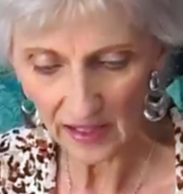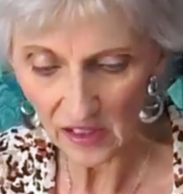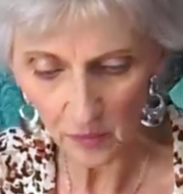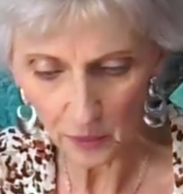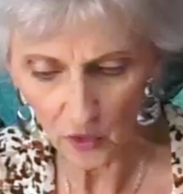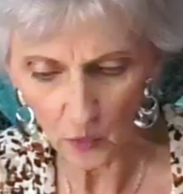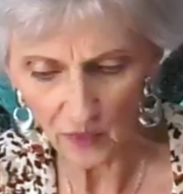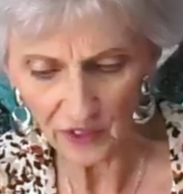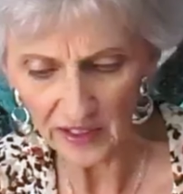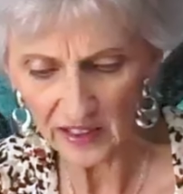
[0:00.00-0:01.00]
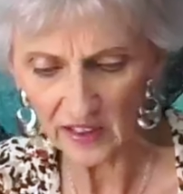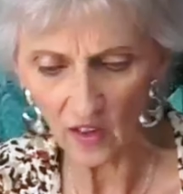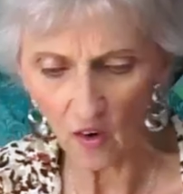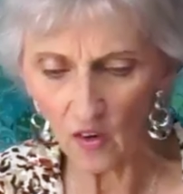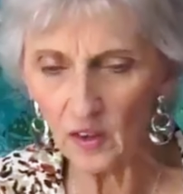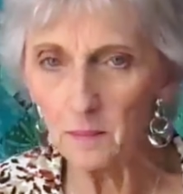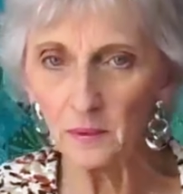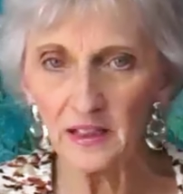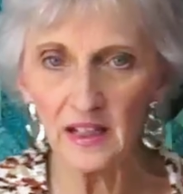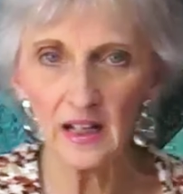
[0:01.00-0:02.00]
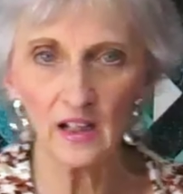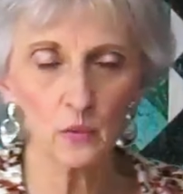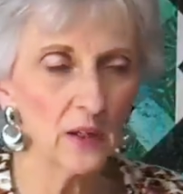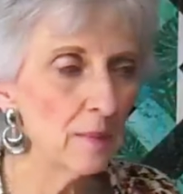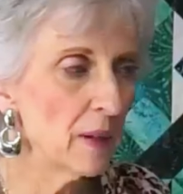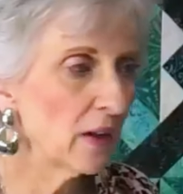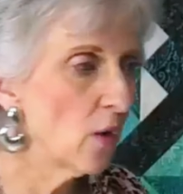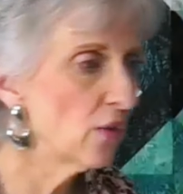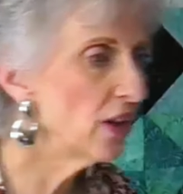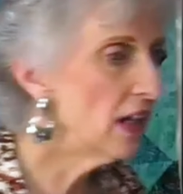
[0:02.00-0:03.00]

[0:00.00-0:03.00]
And I suppose once I get it all completed, I guess we'll head back over.